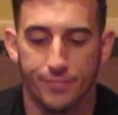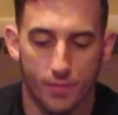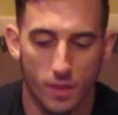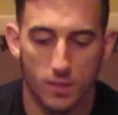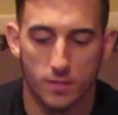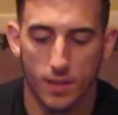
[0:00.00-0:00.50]

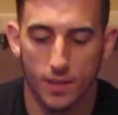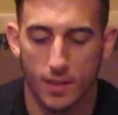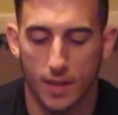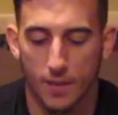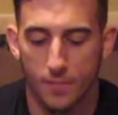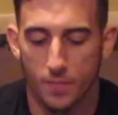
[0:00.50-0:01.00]
things like
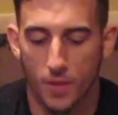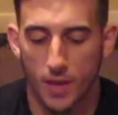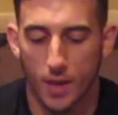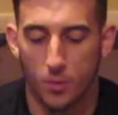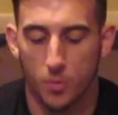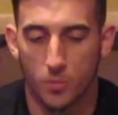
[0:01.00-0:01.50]
that, that
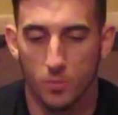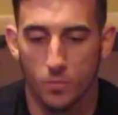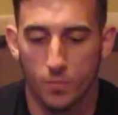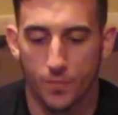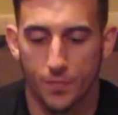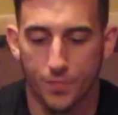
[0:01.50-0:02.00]

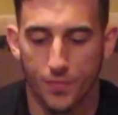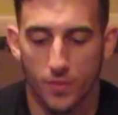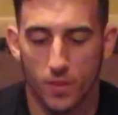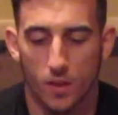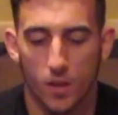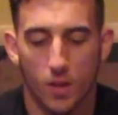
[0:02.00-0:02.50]

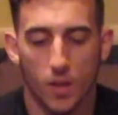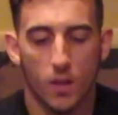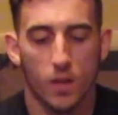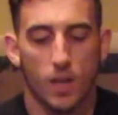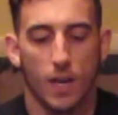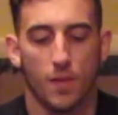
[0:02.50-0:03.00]

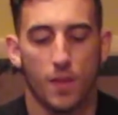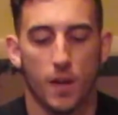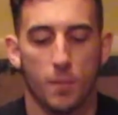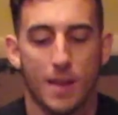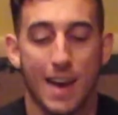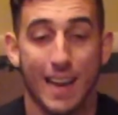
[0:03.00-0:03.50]

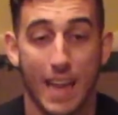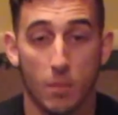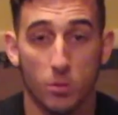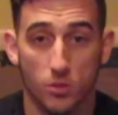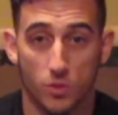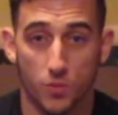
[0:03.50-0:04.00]
I'm not
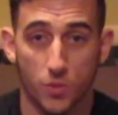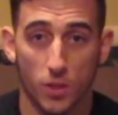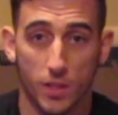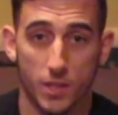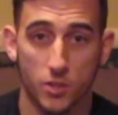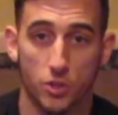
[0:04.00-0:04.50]
able to
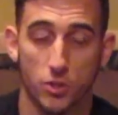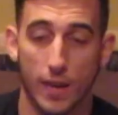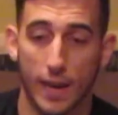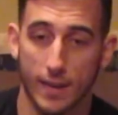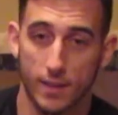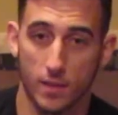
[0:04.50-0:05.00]
fully
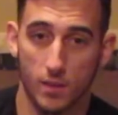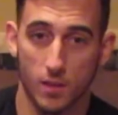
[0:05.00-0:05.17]
contract